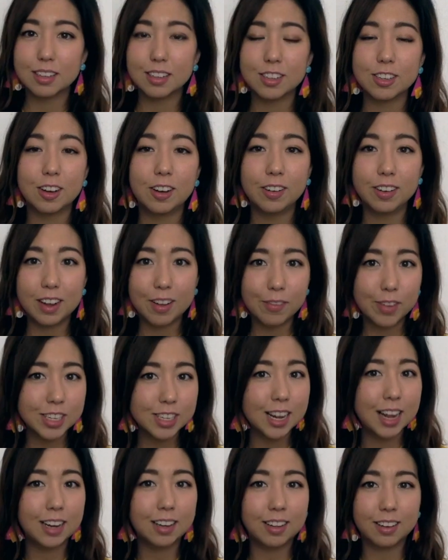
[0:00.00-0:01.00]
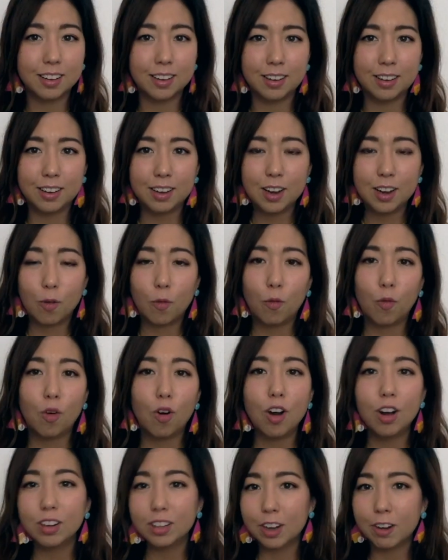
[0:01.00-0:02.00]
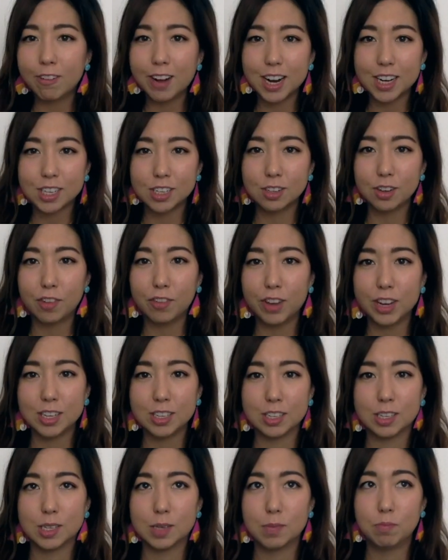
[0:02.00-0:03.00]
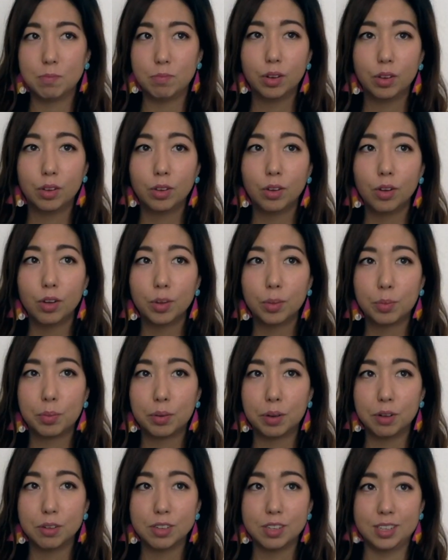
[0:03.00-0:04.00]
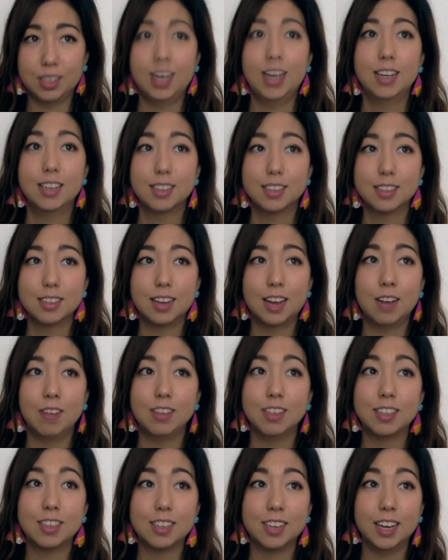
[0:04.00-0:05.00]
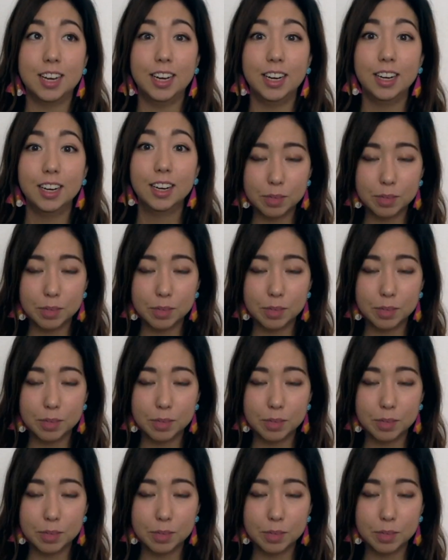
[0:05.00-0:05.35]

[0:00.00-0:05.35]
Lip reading: So that was like the wrong direction of his thought process, I would say.